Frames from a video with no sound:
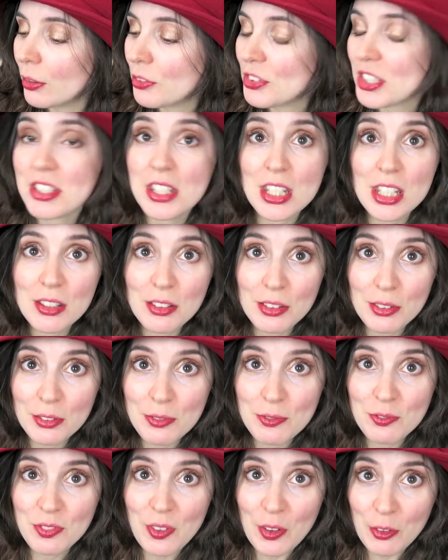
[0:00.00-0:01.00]
Disney
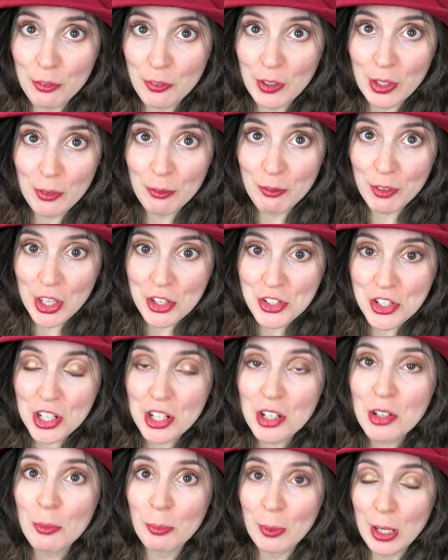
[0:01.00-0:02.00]
film
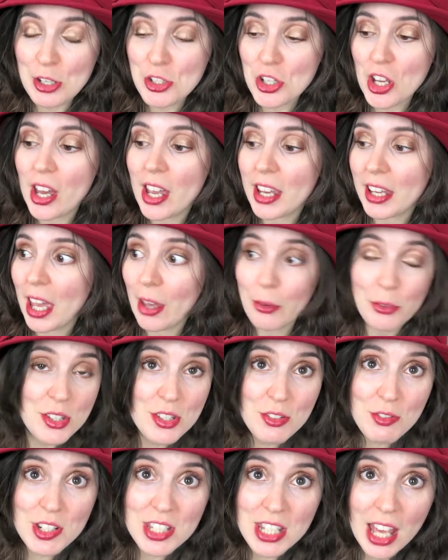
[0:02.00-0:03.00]
version, which I count
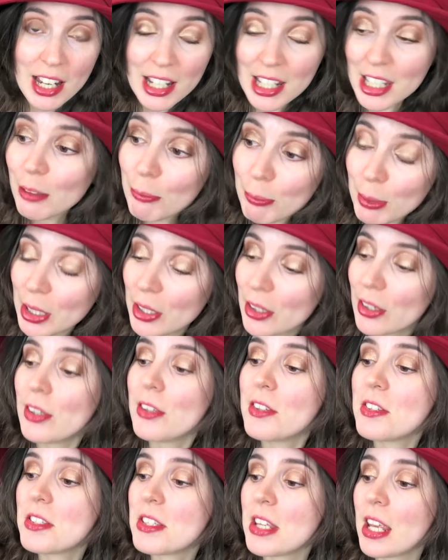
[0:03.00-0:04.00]
as a retelling
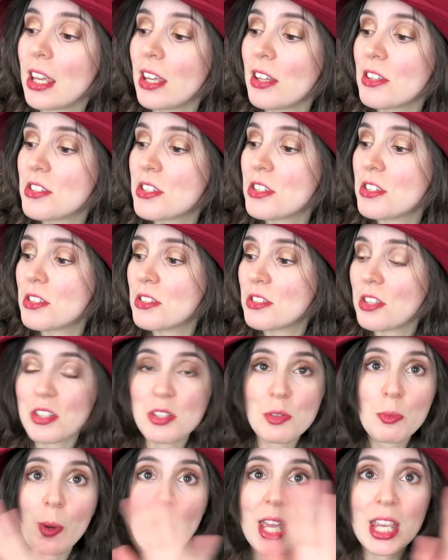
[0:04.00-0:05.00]
because it
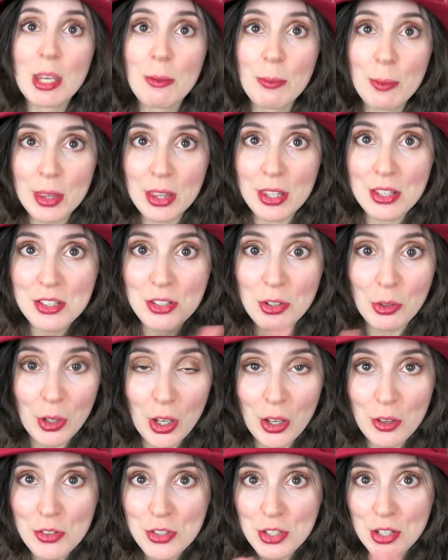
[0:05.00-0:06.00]
does away with the
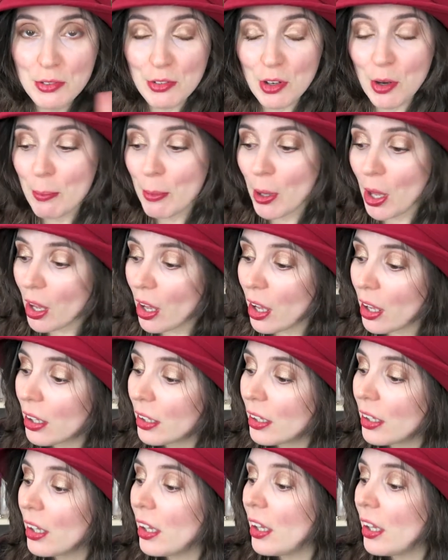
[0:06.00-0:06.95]
Stockholm syndrome part,